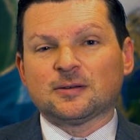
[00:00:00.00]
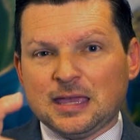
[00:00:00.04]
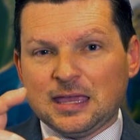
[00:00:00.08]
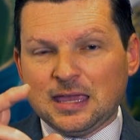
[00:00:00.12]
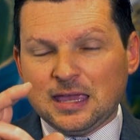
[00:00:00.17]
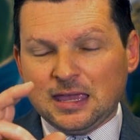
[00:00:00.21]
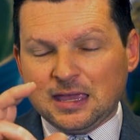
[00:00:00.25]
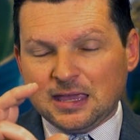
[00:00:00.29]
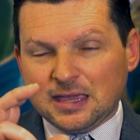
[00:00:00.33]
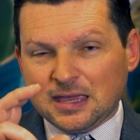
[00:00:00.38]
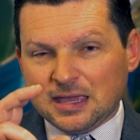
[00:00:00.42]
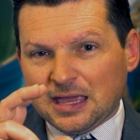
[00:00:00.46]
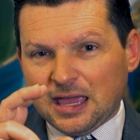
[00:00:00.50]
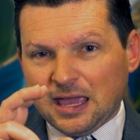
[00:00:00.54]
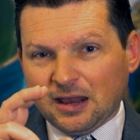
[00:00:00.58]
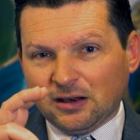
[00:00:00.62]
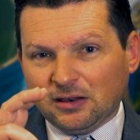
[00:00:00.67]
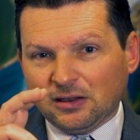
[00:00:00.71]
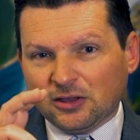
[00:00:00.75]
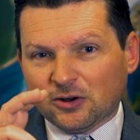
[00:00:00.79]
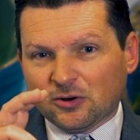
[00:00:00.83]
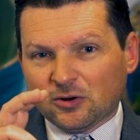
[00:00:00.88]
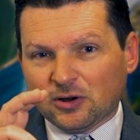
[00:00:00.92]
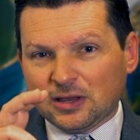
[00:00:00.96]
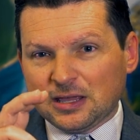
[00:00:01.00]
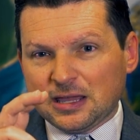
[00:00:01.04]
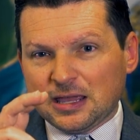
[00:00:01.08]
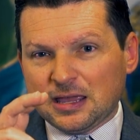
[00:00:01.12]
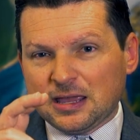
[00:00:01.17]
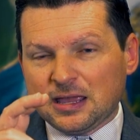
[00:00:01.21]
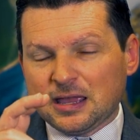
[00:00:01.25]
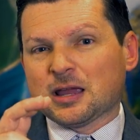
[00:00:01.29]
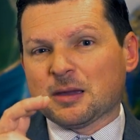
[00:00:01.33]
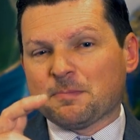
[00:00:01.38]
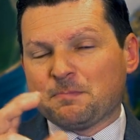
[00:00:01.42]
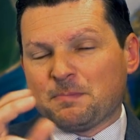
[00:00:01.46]
He
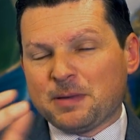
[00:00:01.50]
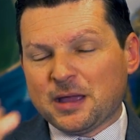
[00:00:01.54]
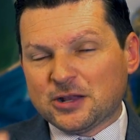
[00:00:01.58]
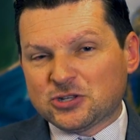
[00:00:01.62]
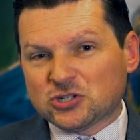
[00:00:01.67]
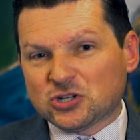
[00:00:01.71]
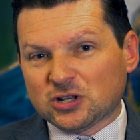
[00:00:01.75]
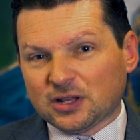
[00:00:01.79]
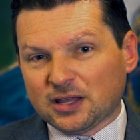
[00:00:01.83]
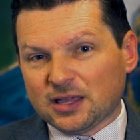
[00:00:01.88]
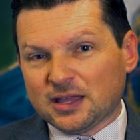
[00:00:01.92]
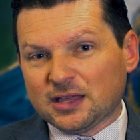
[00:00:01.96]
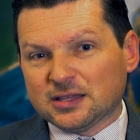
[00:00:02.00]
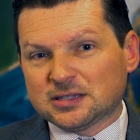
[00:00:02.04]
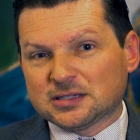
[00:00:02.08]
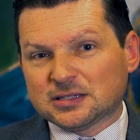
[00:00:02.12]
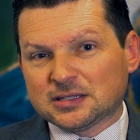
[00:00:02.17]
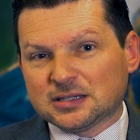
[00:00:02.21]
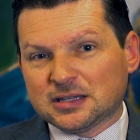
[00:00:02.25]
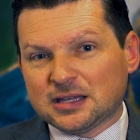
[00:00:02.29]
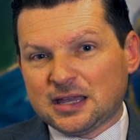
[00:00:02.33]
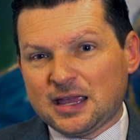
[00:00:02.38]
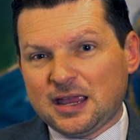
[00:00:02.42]
literally capitulates.